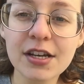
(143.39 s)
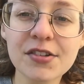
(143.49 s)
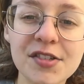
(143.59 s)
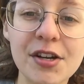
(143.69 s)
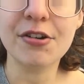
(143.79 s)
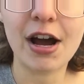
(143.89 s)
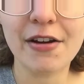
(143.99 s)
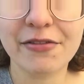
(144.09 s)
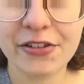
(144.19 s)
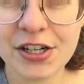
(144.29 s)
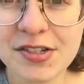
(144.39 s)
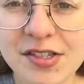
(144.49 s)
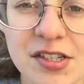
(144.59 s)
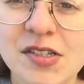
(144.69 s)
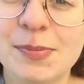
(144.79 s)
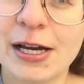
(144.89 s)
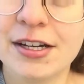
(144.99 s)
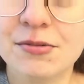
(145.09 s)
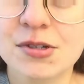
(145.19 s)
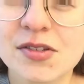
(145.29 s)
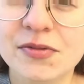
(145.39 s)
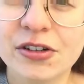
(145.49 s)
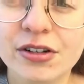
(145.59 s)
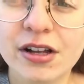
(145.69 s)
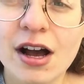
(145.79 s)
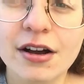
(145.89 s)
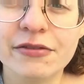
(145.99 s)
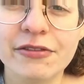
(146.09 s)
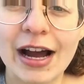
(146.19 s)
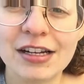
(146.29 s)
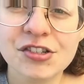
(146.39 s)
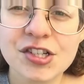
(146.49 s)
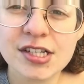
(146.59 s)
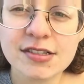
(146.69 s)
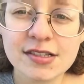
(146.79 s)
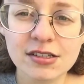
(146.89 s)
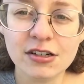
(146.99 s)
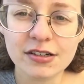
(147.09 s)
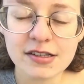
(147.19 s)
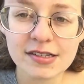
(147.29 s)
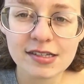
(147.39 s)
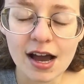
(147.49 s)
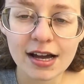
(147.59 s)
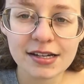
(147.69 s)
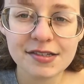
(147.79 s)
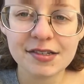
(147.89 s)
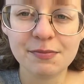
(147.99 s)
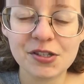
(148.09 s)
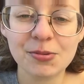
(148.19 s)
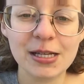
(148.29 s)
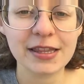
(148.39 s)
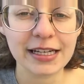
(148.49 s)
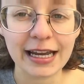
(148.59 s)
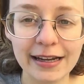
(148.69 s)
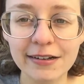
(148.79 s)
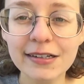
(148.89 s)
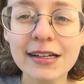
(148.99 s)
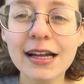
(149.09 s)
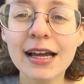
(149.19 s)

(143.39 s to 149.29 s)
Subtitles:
So at first this bed was full of radishes along the sides and between the kale,